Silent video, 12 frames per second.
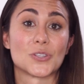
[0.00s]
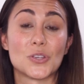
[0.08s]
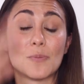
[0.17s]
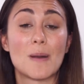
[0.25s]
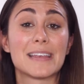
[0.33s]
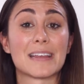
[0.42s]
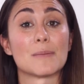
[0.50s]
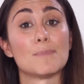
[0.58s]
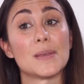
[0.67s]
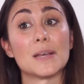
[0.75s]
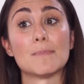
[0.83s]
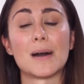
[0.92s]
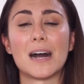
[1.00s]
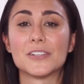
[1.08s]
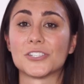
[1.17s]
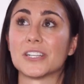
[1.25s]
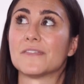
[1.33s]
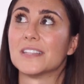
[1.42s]
So you might get a bigger
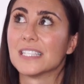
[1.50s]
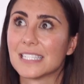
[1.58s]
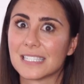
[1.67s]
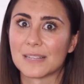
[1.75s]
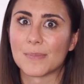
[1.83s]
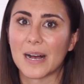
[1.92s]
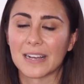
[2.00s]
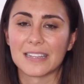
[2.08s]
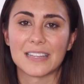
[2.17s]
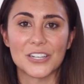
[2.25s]
margin if this is the market